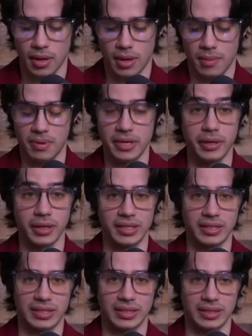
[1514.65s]

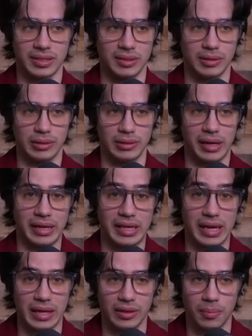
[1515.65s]
Because,
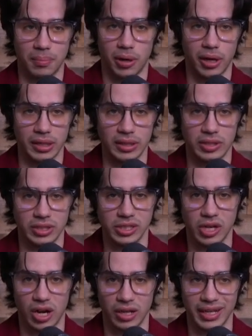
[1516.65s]
again, the body does
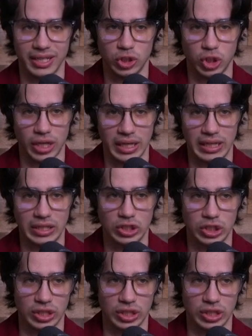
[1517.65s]
not like change.